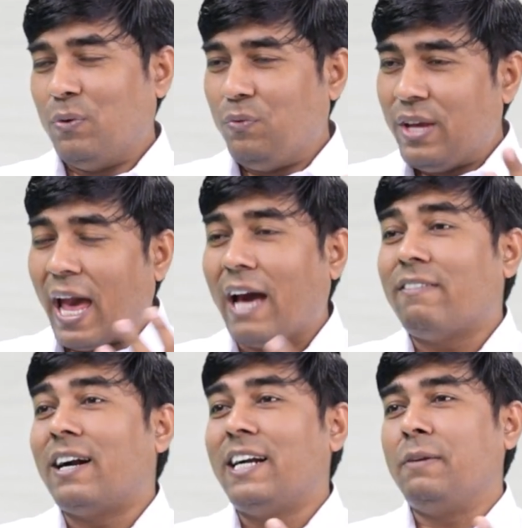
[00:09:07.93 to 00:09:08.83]
We
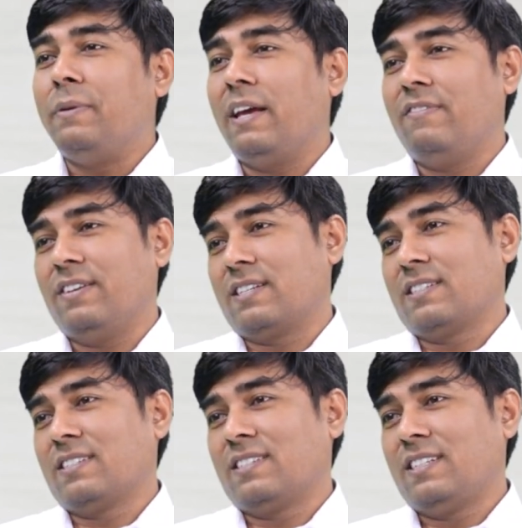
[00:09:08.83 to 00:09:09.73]
have herd behavior.
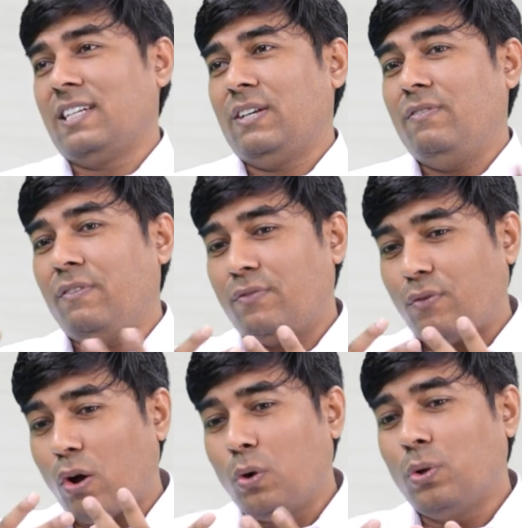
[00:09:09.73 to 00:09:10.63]
We
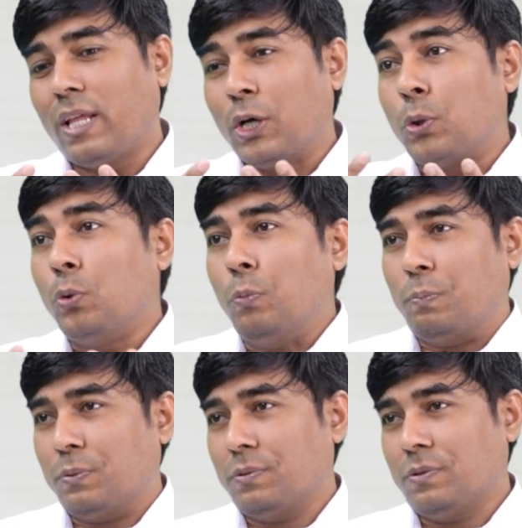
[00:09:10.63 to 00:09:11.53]
follow the
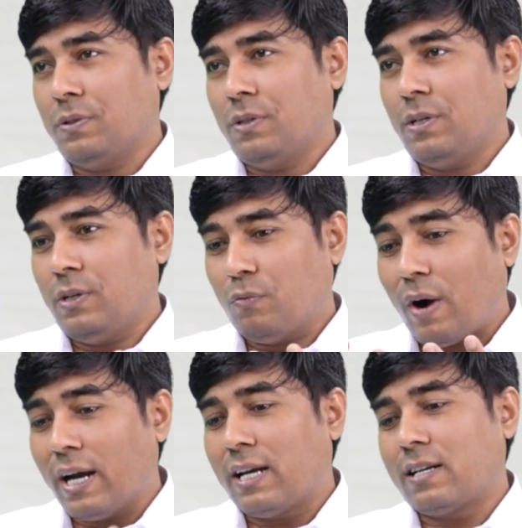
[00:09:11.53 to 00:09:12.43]
group.
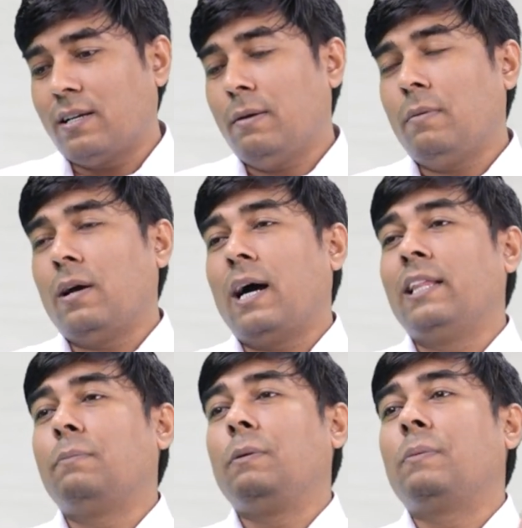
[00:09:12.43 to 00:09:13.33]
What
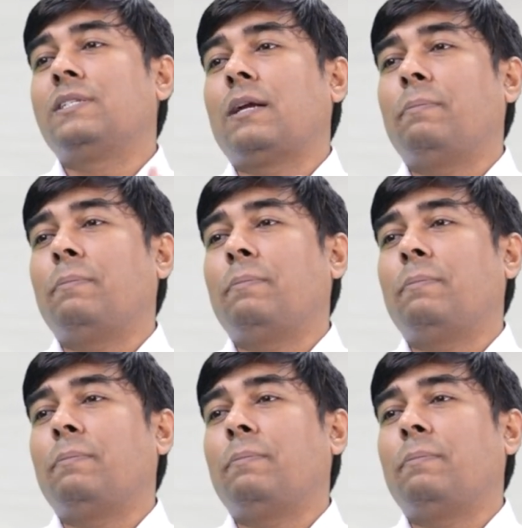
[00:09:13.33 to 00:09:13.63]
other people are